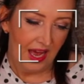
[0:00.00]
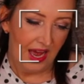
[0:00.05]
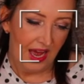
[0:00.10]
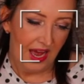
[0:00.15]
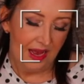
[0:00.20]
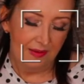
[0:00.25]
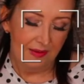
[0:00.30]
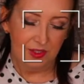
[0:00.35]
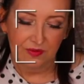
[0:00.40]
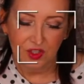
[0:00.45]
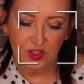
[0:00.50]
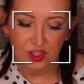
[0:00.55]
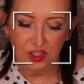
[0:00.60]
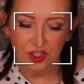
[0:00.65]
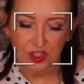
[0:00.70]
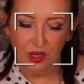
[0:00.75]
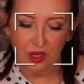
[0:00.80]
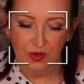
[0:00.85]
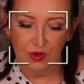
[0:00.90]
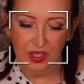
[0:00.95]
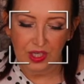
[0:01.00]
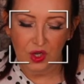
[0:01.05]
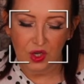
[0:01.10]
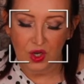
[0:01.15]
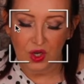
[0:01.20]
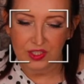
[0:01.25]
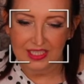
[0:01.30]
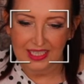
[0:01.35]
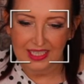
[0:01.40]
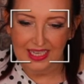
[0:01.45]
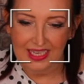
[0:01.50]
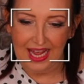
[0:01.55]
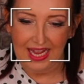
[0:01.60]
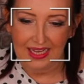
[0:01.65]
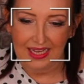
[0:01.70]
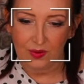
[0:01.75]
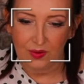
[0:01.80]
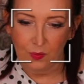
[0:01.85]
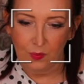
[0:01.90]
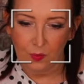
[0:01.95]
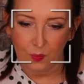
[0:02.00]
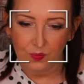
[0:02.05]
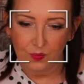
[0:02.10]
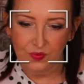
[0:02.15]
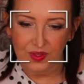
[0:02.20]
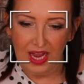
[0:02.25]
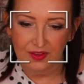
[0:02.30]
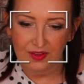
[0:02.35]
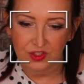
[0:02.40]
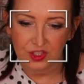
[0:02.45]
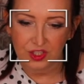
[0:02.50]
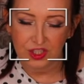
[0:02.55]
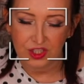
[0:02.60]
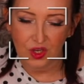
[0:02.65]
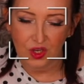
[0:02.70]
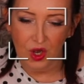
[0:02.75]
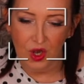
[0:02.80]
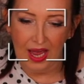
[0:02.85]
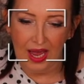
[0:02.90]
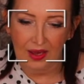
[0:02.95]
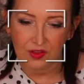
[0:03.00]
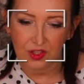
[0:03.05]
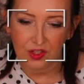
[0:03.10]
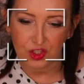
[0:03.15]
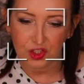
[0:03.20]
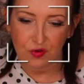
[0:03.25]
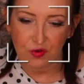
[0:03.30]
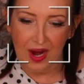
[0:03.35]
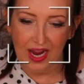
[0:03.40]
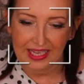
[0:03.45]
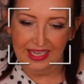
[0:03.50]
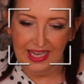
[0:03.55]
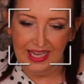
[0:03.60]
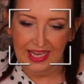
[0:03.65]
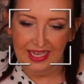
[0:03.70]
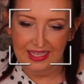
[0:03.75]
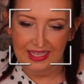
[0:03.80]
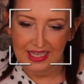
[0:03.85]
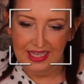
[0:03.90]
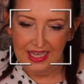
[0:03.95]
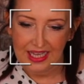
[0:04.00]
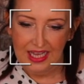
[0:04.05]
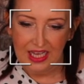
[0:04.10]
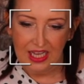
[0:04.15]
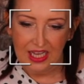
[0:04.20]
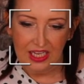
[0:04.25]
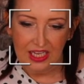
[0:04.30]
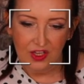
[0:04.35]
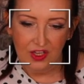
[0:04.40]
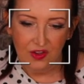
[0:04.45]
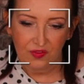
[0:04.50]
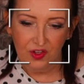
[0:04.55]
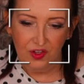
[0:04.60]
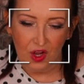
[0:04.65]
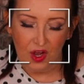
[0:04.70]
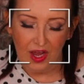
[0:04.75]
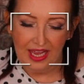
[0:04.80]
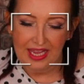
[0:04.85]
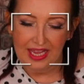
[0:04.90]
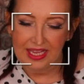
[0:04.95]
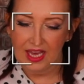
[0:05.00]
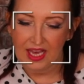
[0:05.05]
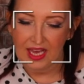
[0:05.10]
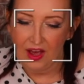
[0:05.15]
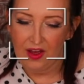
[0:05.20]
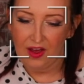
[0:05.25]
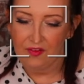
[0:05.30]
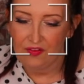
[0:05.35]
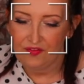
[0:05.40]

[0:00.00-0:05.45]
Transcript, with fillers: uh, so I've just stopped recording again. Now to sort out the tracking, you've got here